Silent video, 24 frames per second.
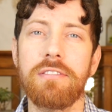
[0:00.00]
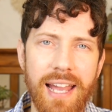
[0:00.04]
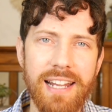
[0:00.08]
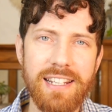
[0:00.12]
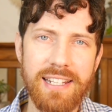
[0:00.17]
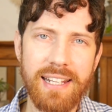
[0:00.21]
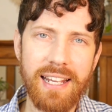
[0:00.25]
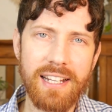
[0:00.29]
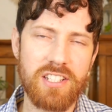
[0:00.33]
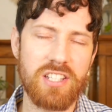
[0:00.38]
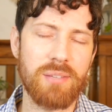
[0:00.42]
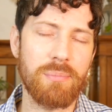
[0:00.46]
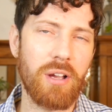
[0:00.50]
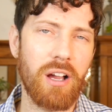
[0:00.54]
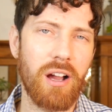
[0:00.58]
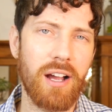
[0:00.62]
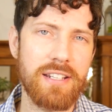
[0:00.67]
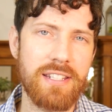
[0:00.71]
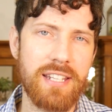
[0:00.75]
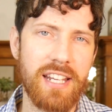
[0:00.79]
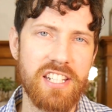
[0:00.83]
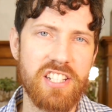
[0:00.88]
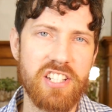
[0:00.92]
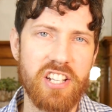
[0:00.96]
And to get some
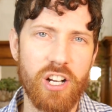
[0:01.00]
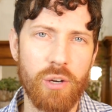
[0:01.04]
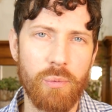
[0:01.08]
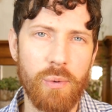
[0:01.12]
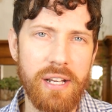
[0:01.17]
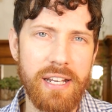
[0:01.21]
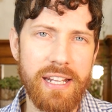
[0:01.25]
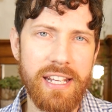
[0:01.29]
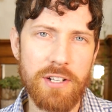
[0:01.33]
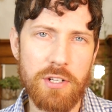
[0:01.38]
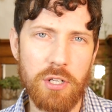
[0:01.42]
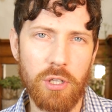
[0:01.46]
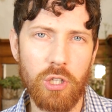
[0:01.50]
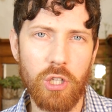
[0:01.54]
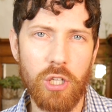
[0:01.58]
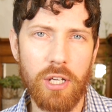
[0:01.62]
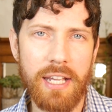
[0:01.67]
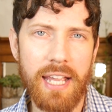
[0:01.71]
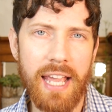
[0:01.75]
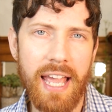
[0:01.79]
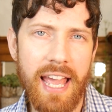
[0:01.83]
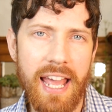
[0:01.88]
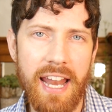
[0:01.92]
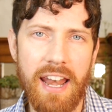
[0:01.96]
context here, we need to
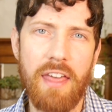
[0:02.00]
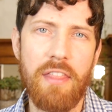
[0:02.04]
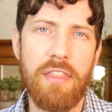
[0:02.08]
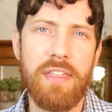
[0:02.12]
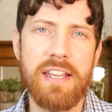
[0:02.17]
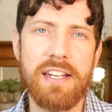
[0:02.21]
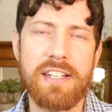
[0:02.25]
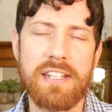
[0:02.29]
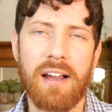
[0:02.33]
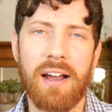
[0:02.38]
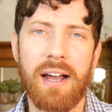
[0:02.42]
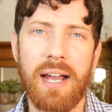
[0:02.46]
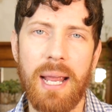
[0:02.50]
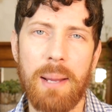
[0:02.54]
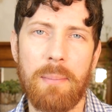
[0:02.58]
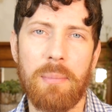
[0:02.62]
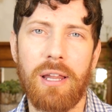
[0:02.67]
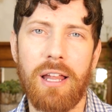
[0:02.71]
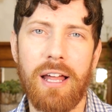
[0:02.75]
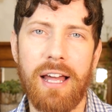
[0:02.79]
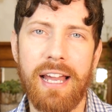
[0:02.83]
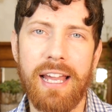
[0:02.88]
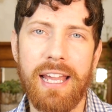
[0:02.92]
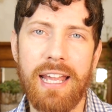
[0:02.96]
look at the
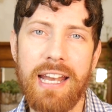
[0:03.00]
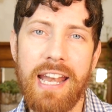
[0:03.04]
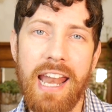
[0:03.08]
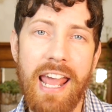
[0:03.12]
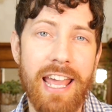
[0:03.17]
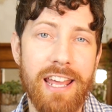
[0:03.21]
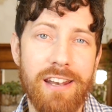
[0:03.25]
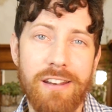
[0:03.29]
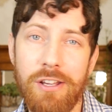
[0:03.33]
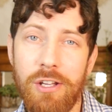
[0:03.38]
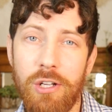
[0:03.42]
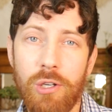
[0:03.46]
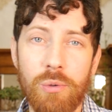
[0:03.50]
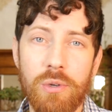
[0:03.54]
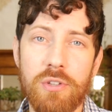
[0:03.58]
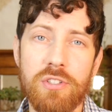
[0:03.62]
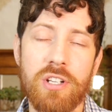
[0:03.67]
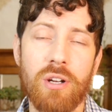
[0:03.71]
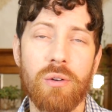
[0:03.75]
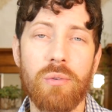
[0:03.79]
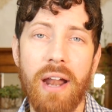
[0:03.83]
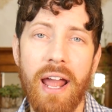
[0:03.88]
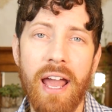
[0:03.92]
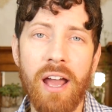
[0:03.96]
timeline and who was
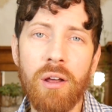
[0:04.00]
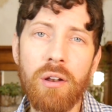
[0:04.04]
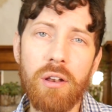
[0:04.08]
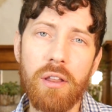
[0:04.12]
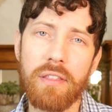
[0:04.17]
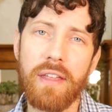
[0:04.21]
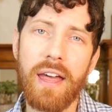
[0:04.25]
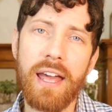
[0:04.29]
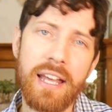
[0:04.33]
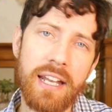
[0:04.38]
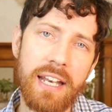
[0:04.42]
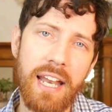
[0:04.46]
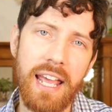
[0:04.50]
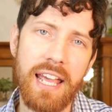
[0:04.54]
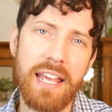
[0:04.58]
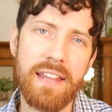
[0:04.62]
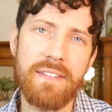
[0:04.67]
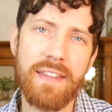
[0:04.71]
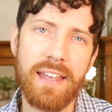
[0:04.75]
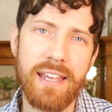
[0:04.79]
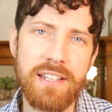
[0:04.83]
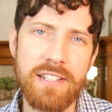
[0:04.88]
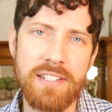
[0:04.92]
around then, and they